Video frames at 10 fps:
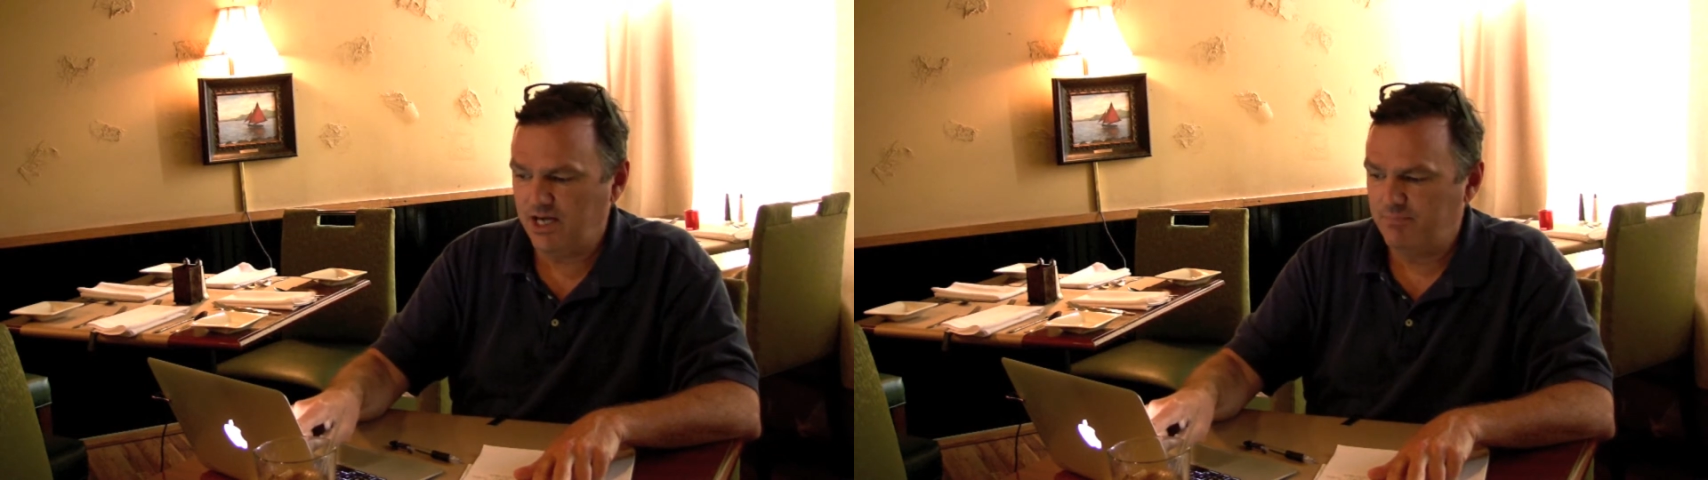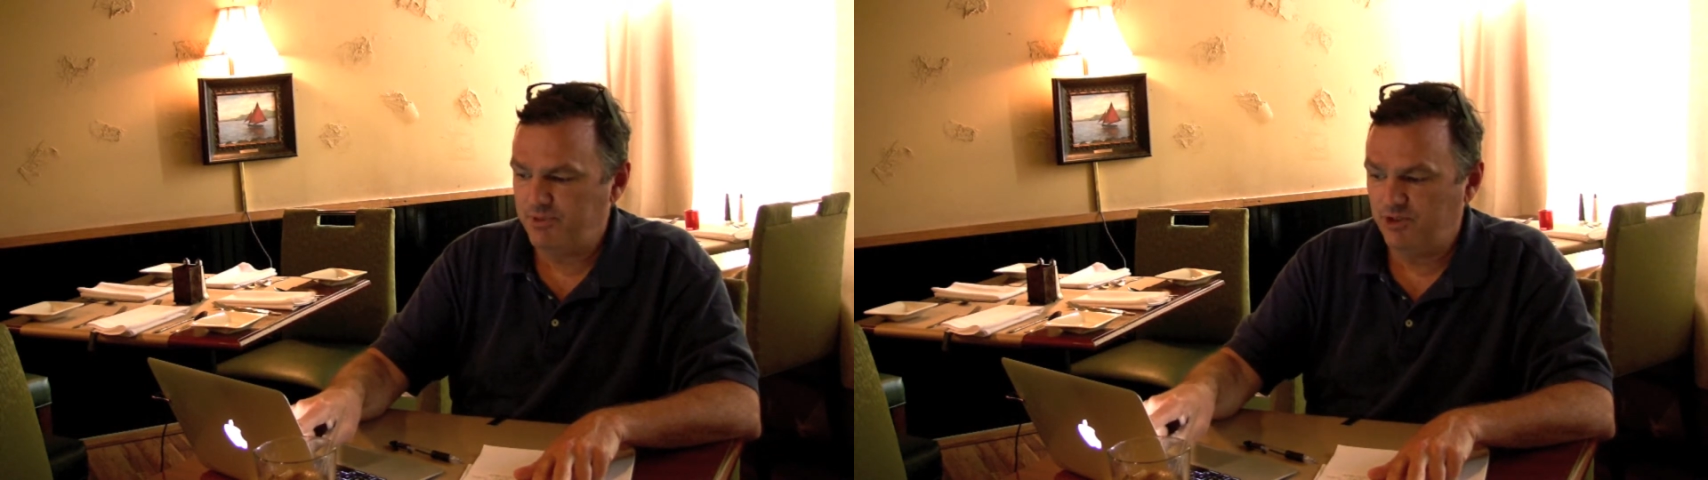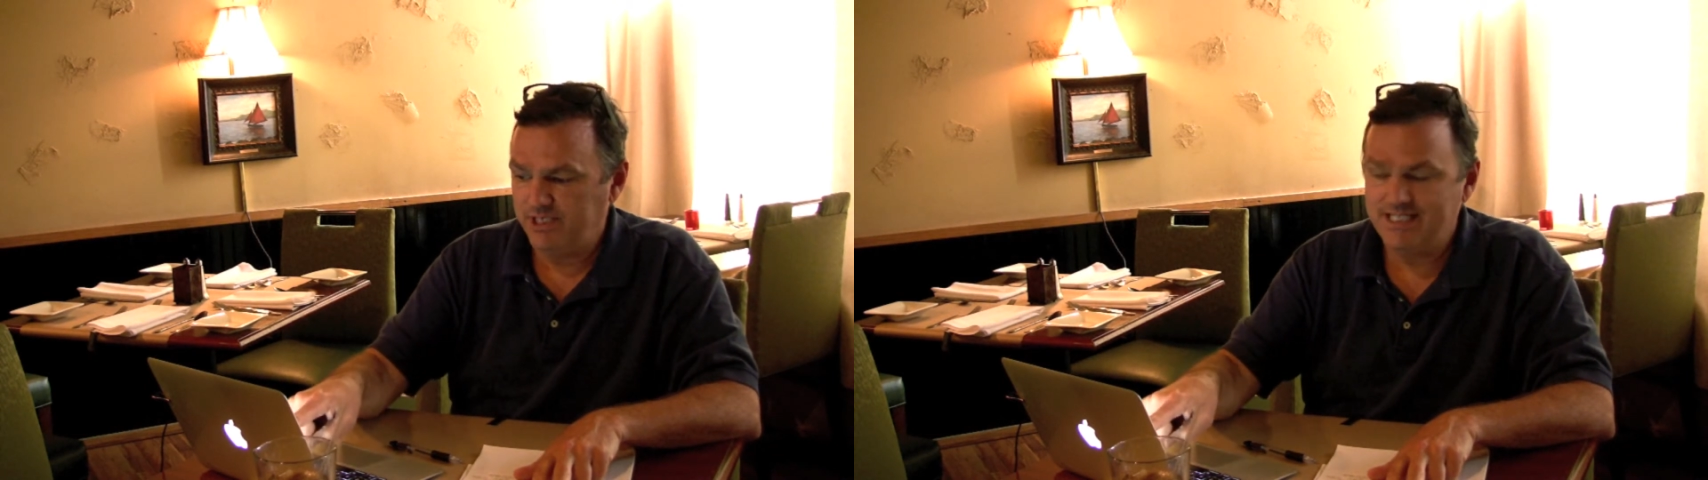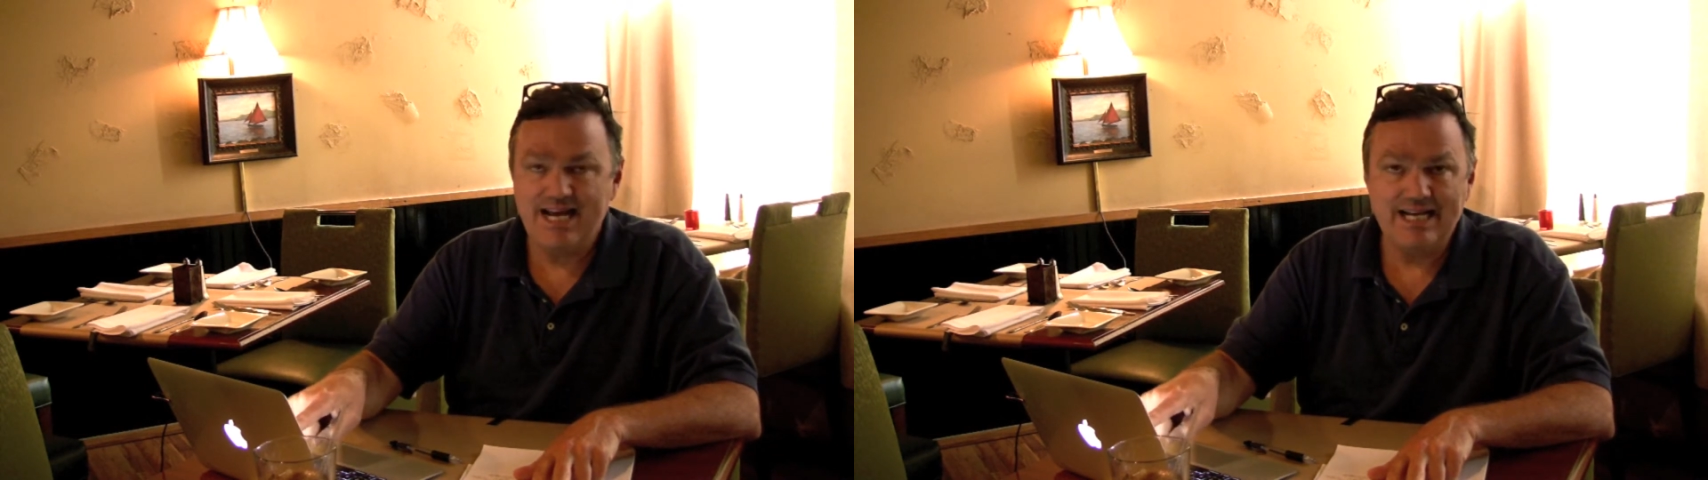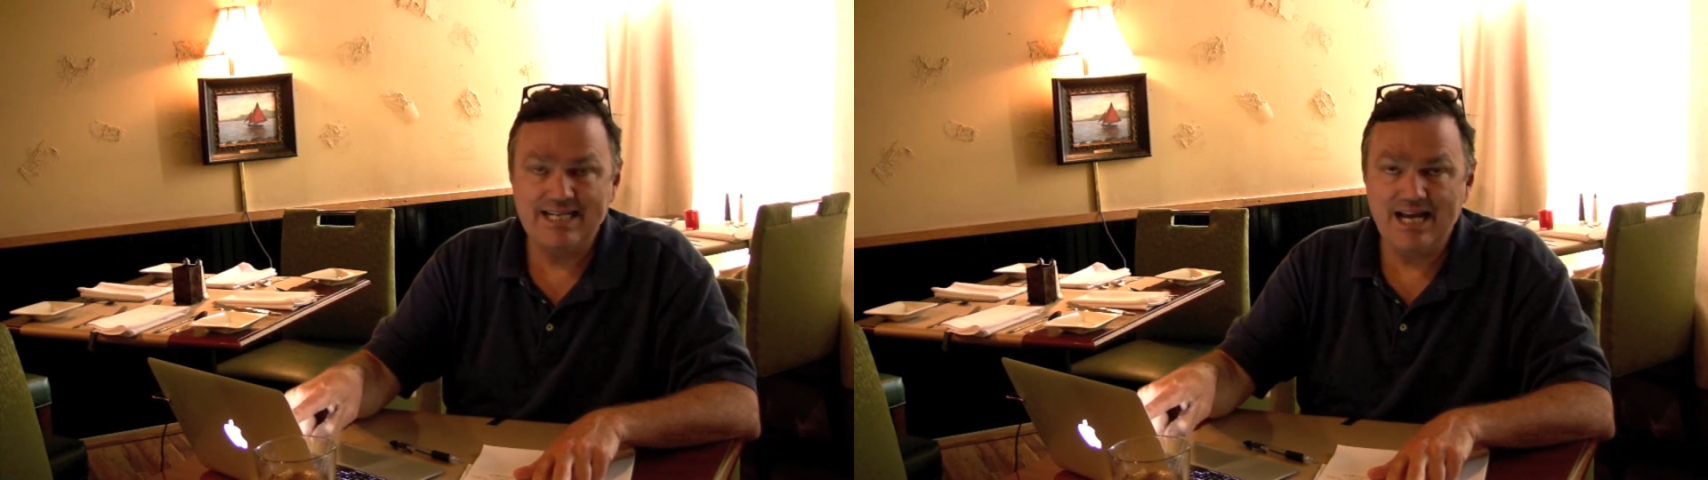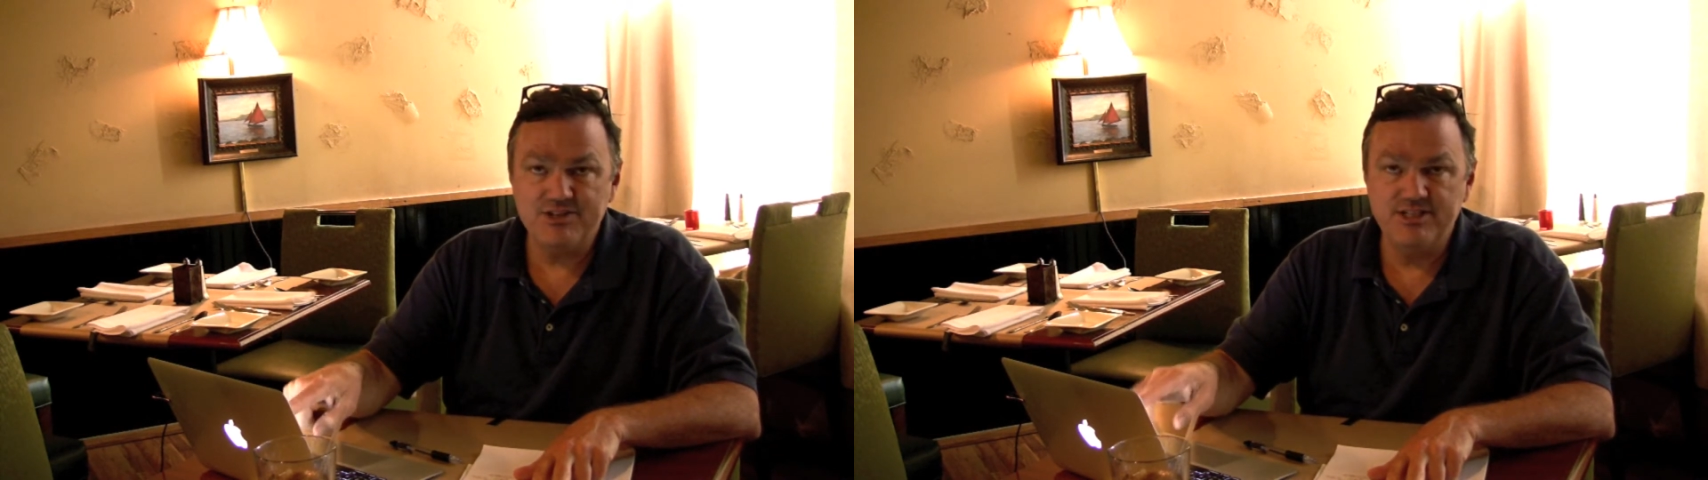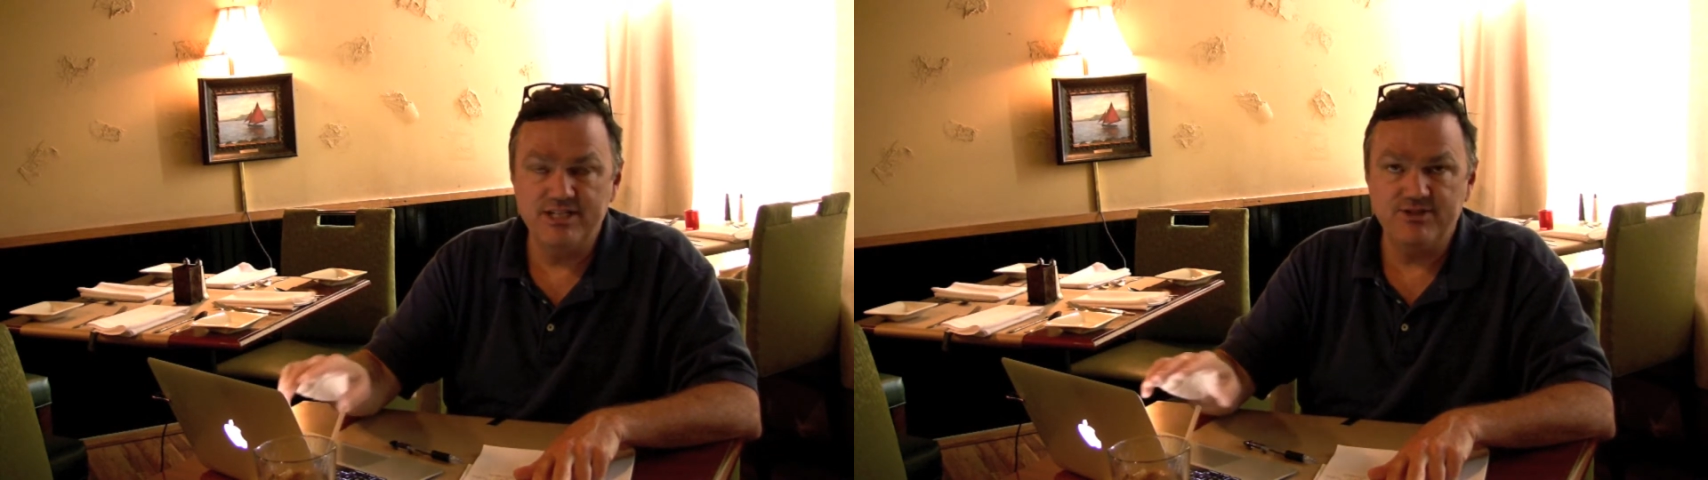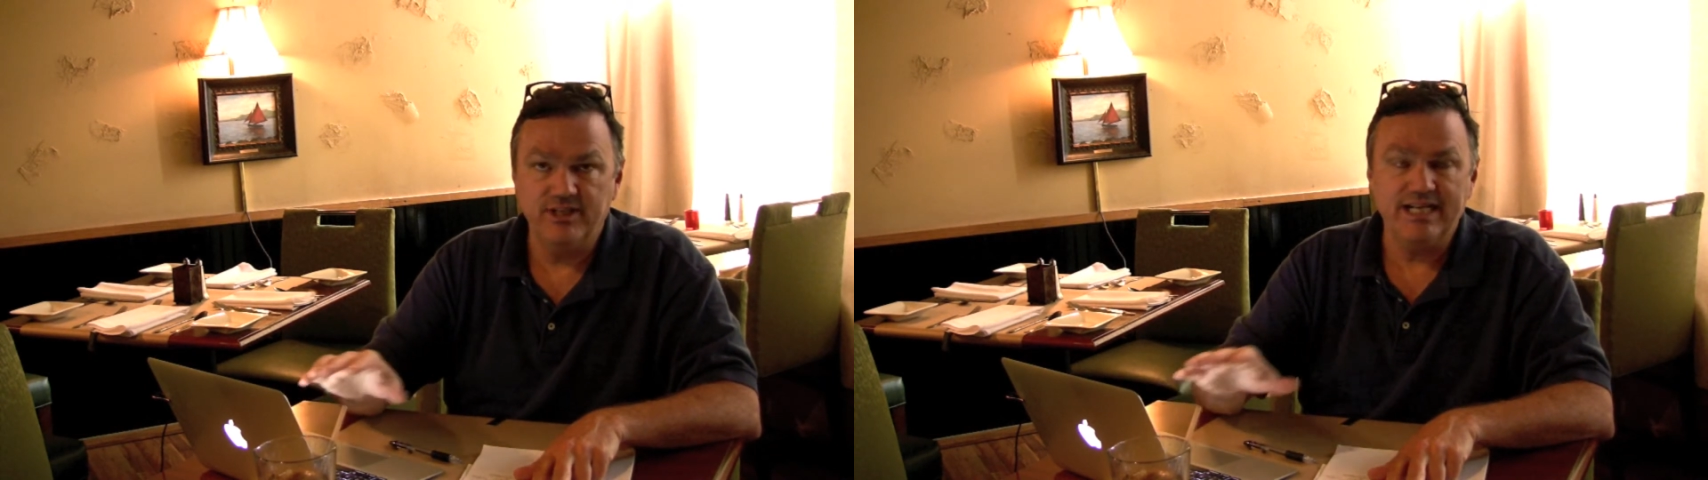up your exact House
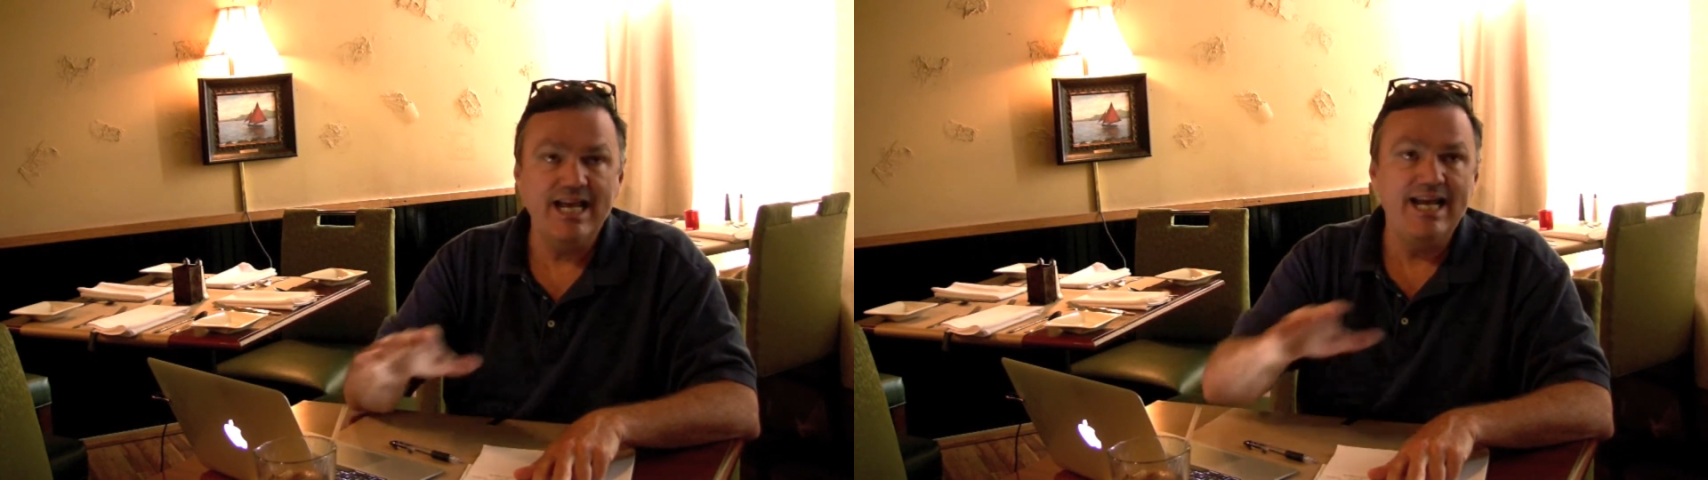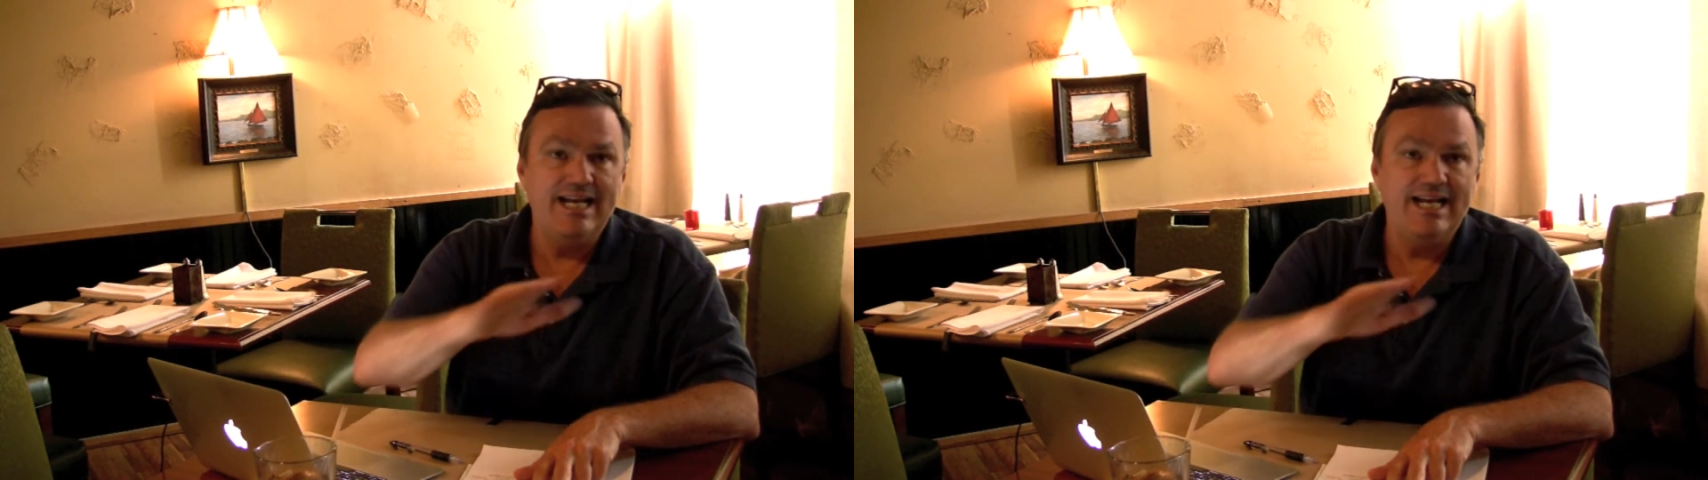district.